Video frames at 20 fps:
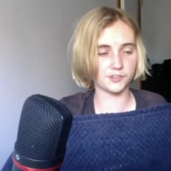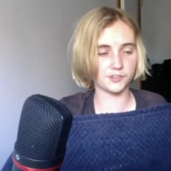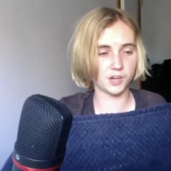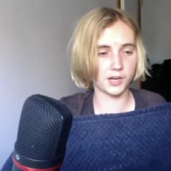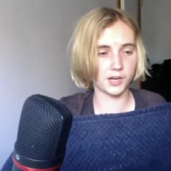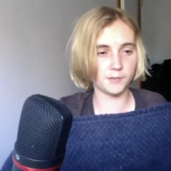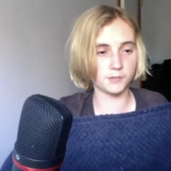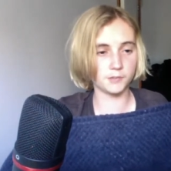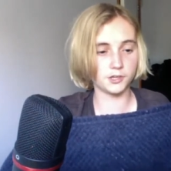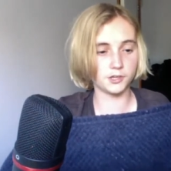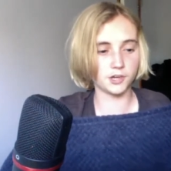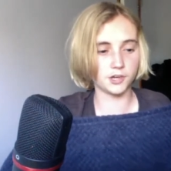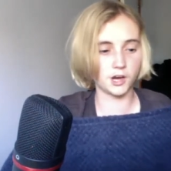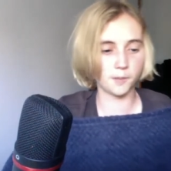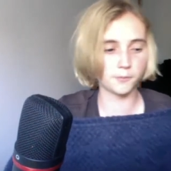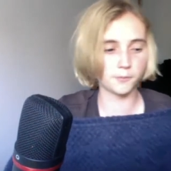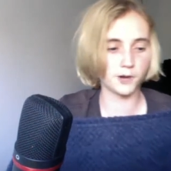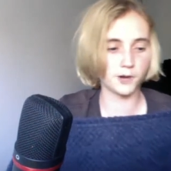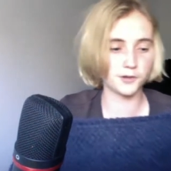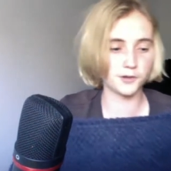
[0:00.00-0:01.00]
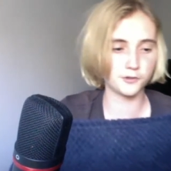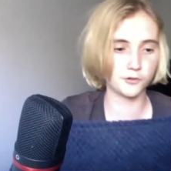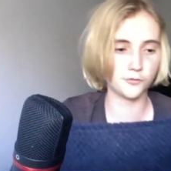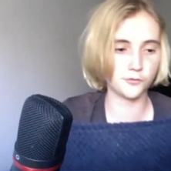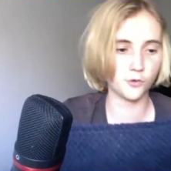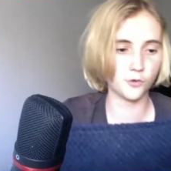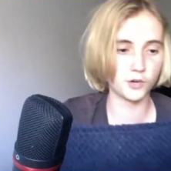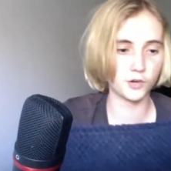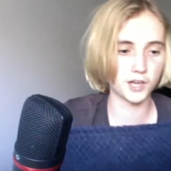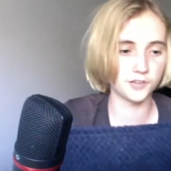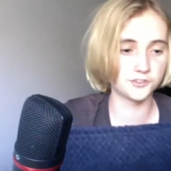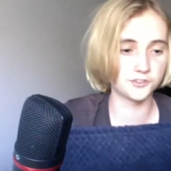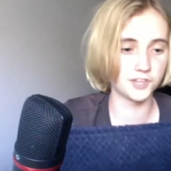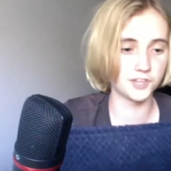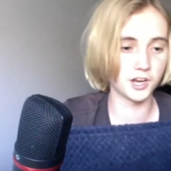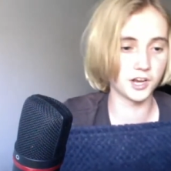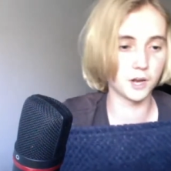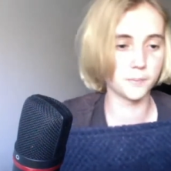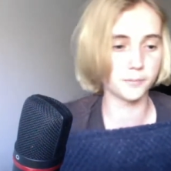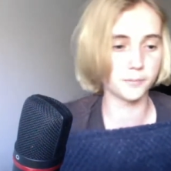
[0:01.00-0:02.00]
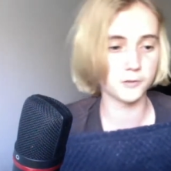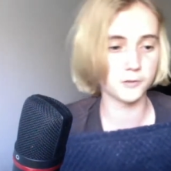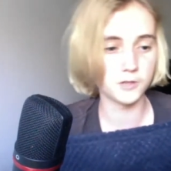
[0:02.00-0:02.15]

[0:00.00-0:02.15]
I'm gonna upgrade to a 4K setup